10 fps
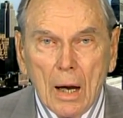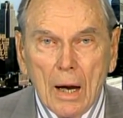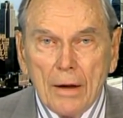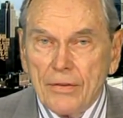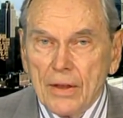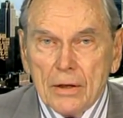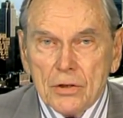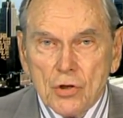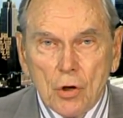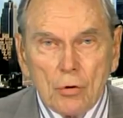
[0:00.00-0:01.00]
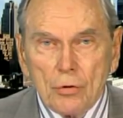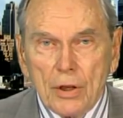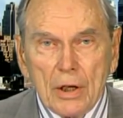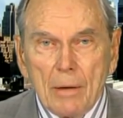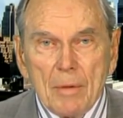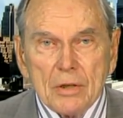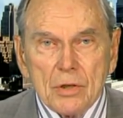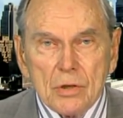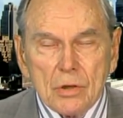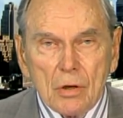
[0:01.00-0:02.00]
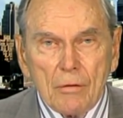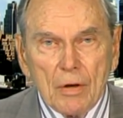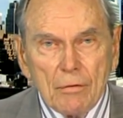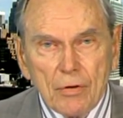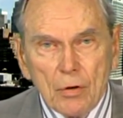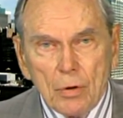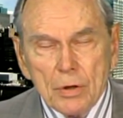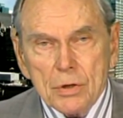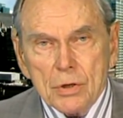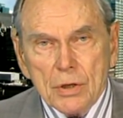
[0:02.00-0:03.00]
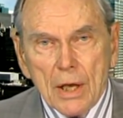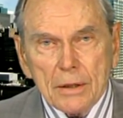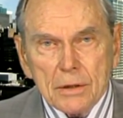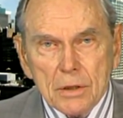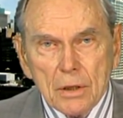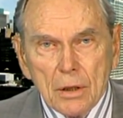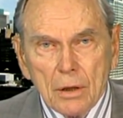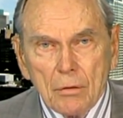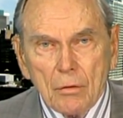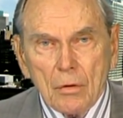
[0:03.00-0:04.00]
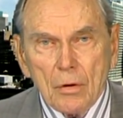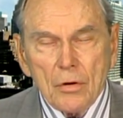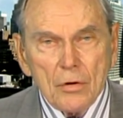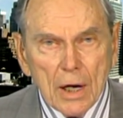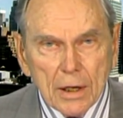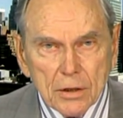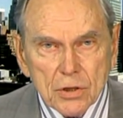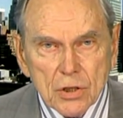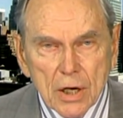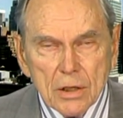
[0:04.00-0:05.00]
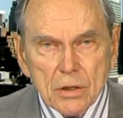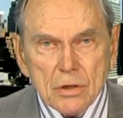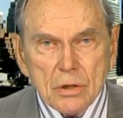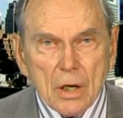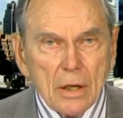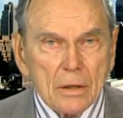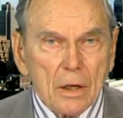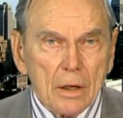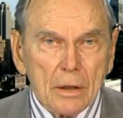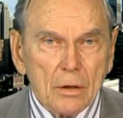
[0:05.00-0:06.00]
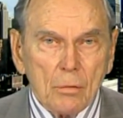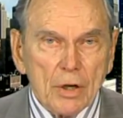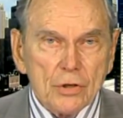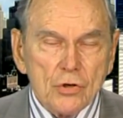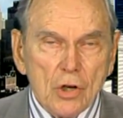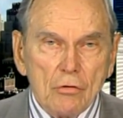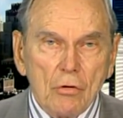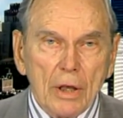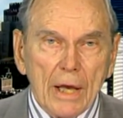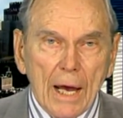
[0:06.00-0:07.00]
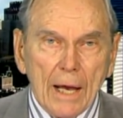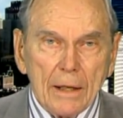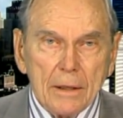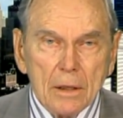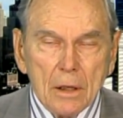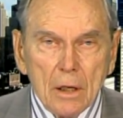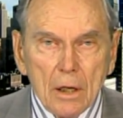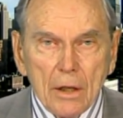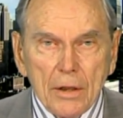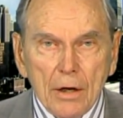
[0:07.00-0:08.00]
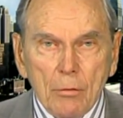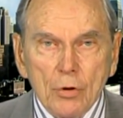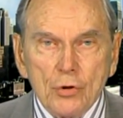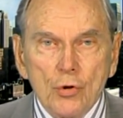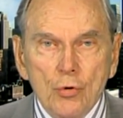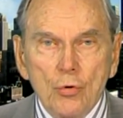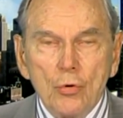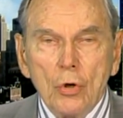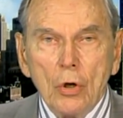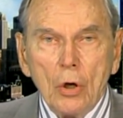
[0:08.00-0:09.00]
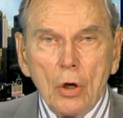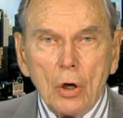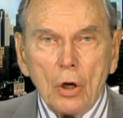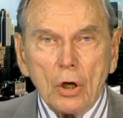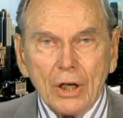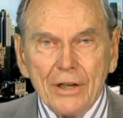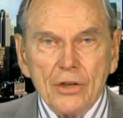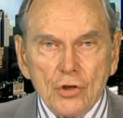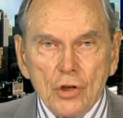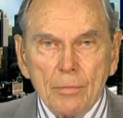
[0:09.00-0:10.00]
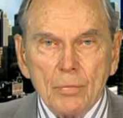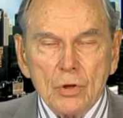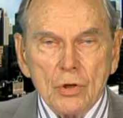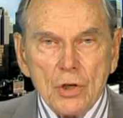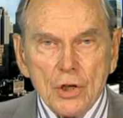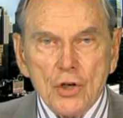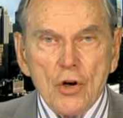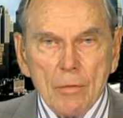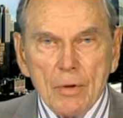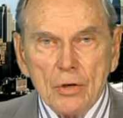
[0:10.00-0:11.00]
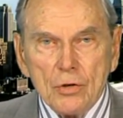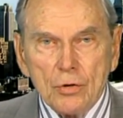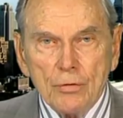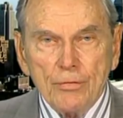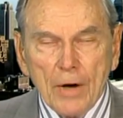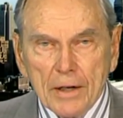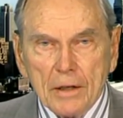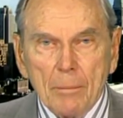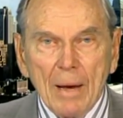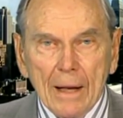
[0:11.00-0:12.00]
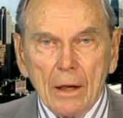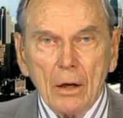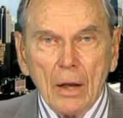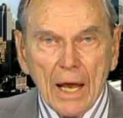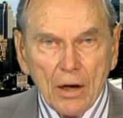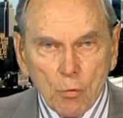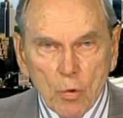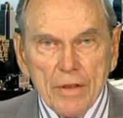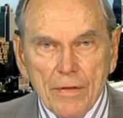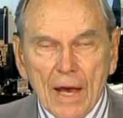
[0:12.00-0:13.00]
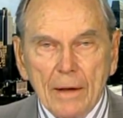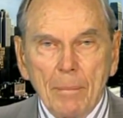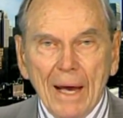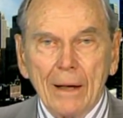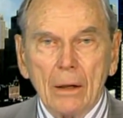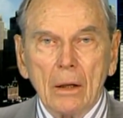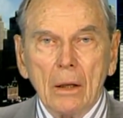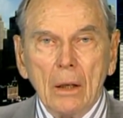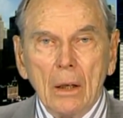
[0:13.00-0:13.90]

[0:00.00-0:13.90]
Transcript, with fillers: I think it showed the limits of influence that uh, the United States and, uh, and the West generally had. There were two leaderships determined to fight a battle and win that battle,